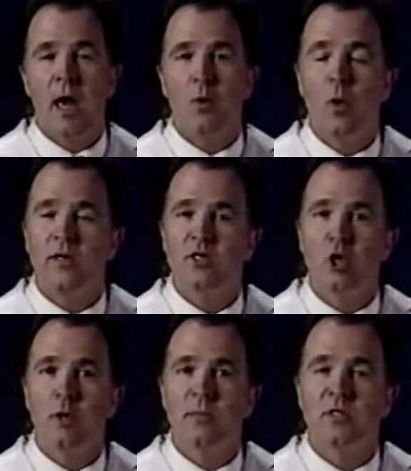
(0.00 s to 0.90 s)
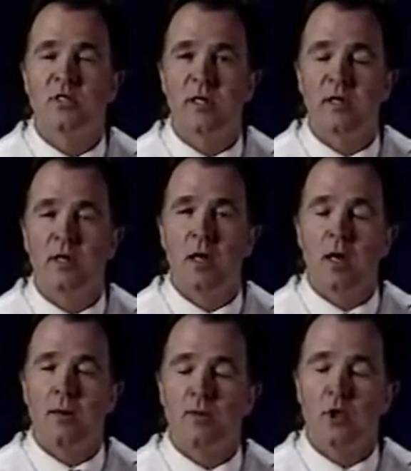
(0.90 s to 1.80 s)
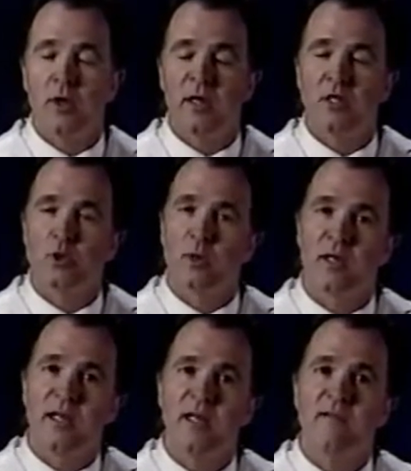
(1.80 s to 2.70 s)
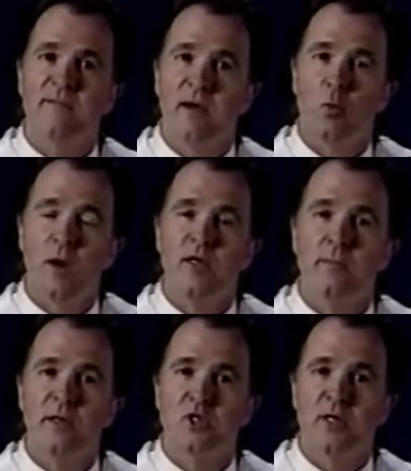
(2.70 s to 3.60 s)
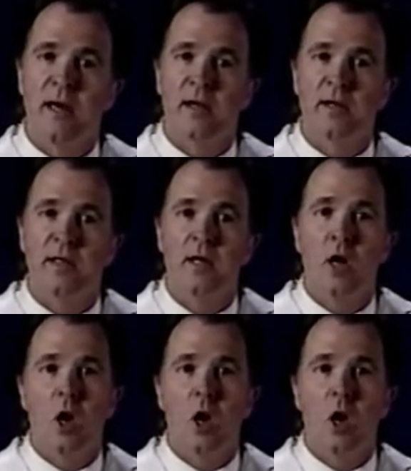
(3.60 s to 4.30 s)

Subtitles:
And what determines it turning into a leaf at one dimensionality